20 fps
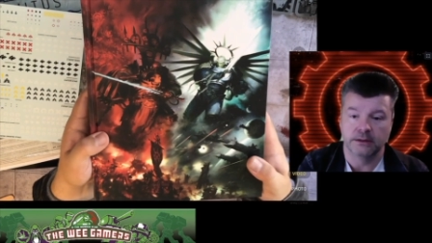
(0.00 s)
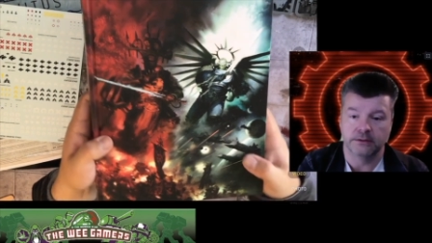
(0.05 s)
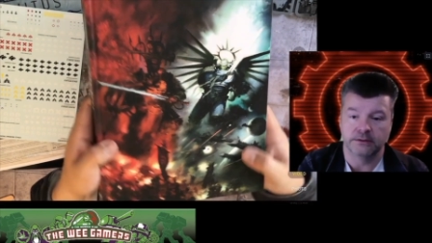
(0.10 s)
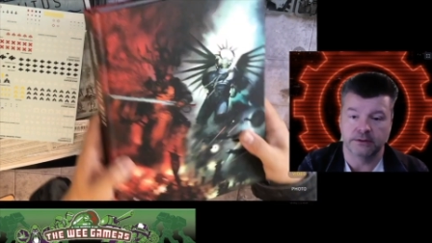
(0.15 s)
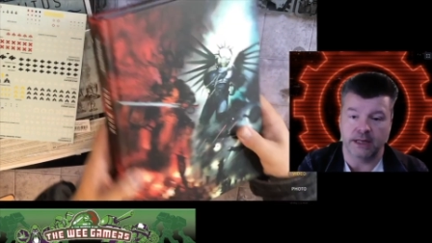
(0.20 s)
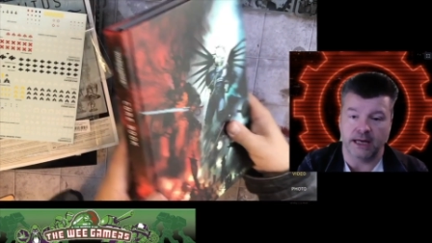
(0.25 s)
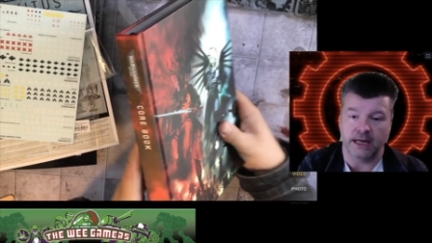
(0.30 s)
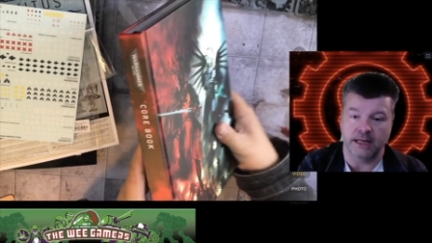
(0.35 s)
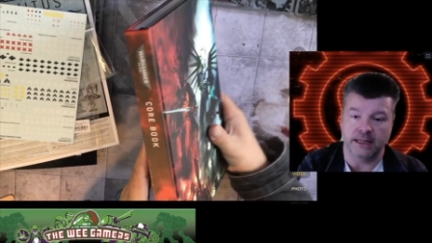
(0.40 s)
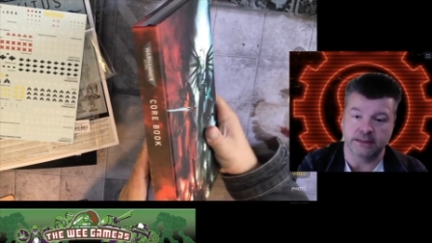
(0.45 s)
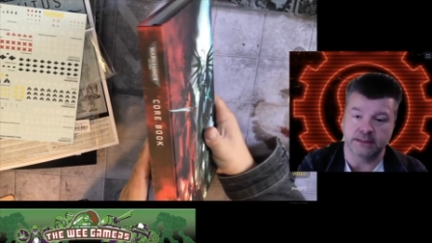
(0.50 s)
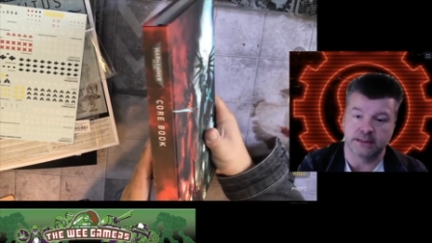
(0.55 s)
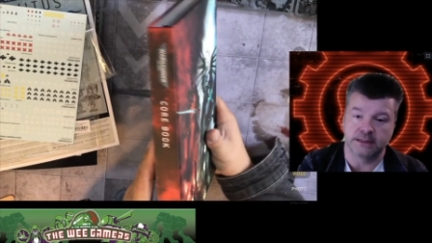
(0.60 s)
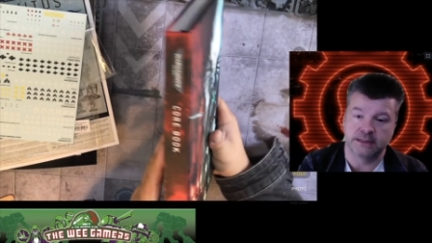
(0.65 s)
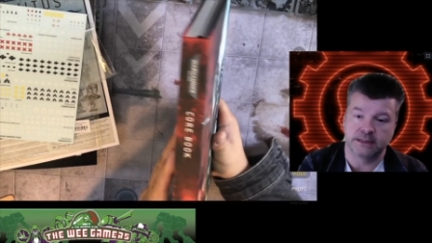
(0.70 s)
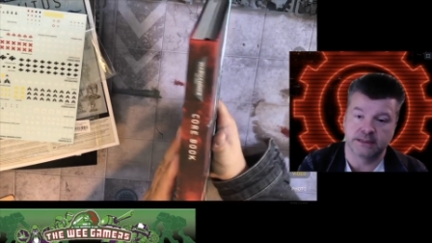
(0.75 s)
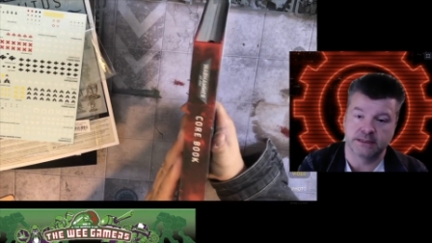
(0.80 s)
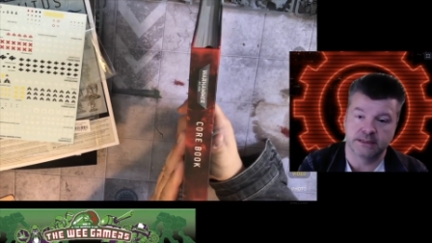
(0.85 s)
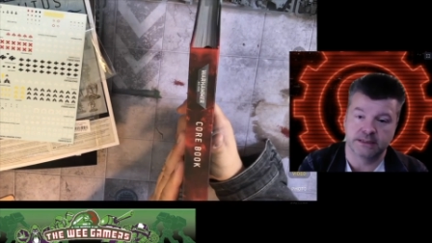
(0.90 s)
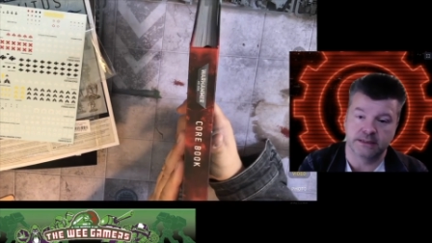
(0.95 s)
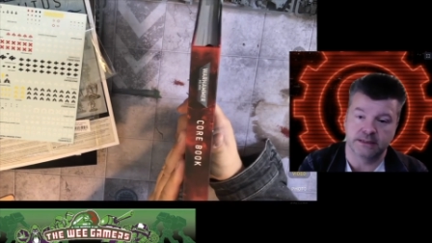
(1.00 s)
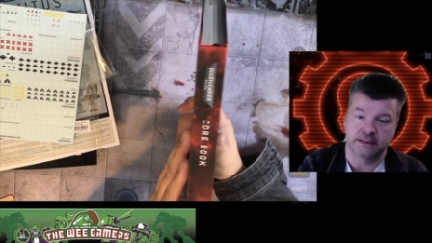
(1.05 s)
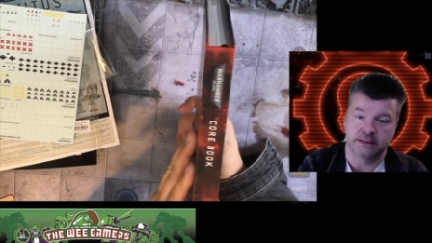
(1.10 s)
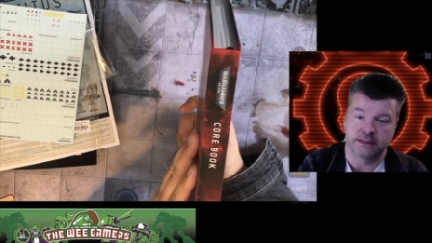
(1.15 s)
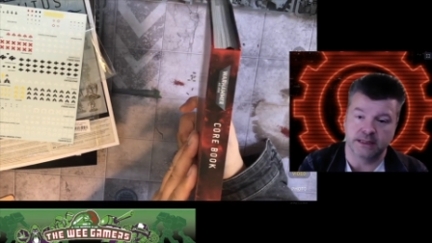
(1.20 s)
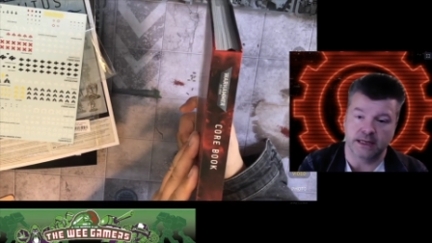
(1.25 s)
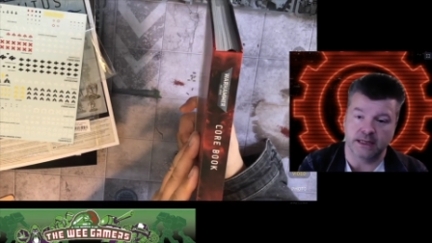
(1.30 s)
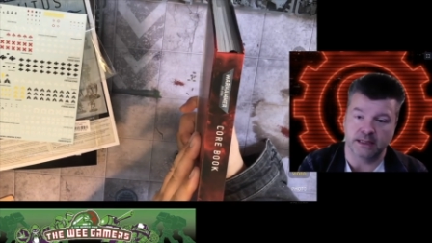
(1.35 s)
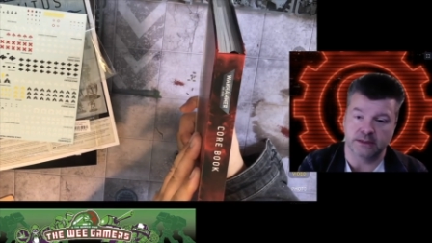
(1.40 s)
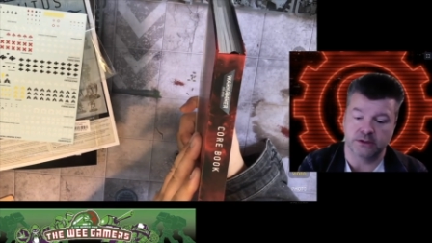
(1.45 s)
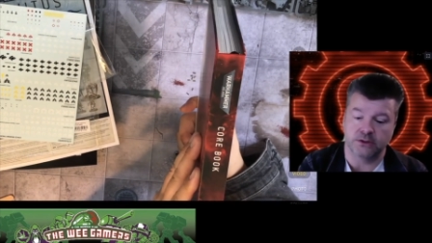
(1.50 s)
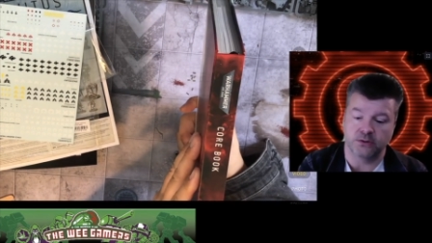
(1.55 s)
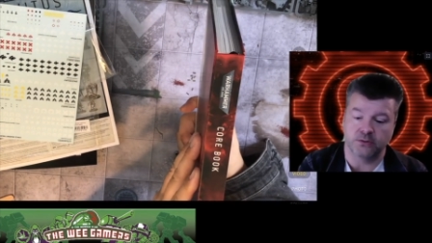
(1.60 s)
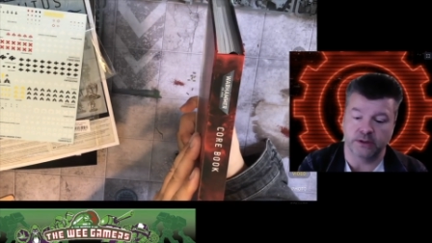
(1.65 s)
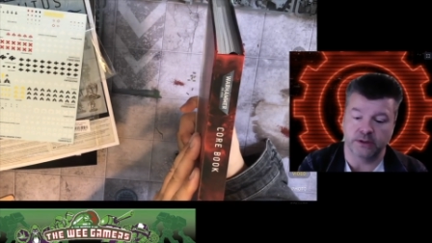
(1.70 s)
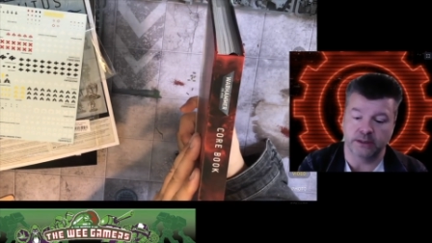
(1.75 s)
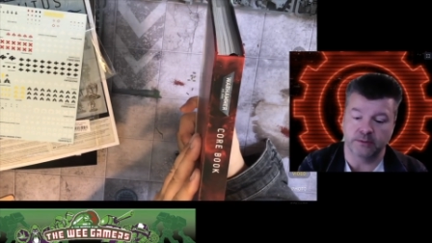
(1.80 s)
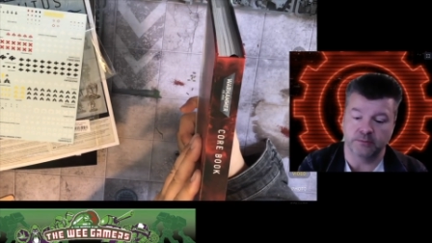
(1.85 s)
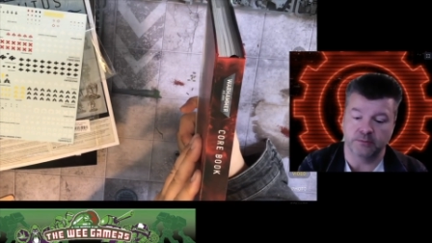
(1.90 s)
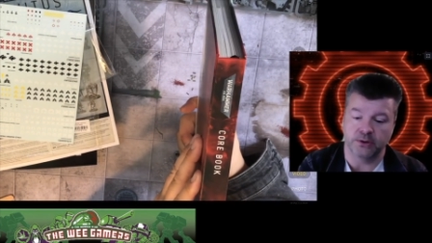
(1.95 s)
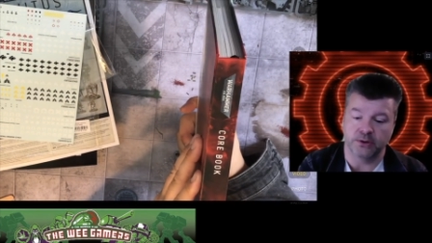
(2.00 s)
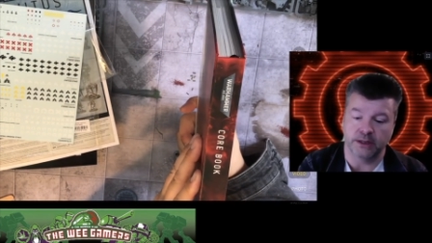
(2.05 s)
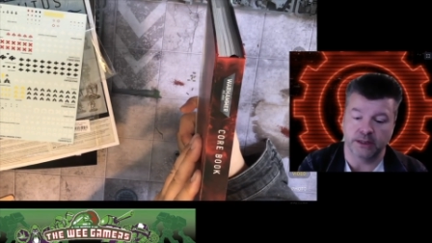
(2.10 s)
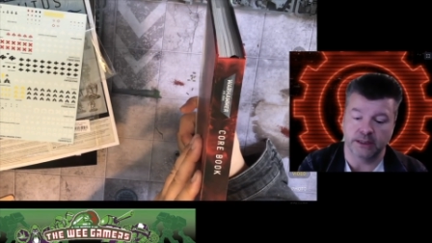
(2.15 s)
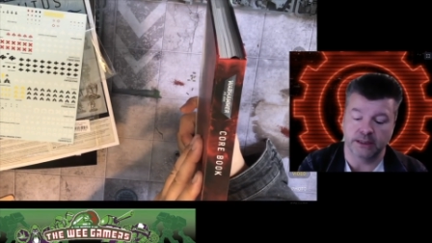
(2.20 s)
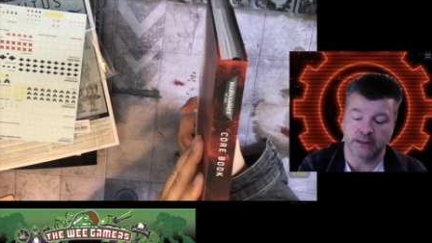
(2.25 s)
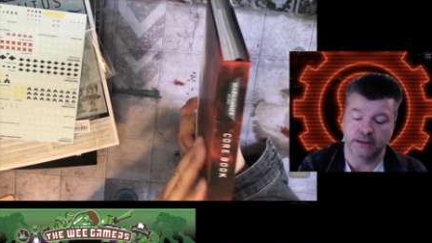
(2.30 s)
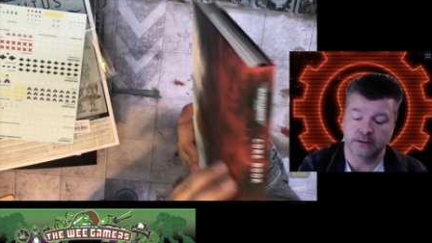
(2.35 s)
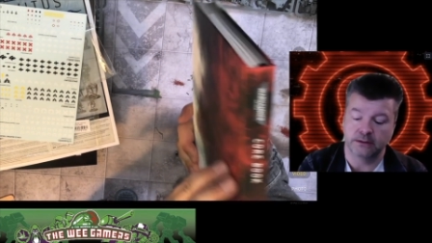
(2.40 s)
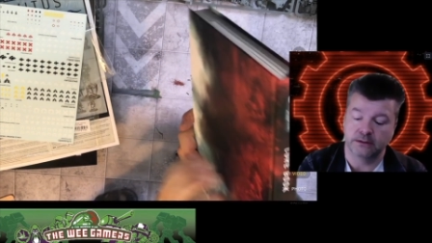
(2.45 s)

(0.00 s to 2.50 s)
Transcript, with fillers: That's that's quite pretty.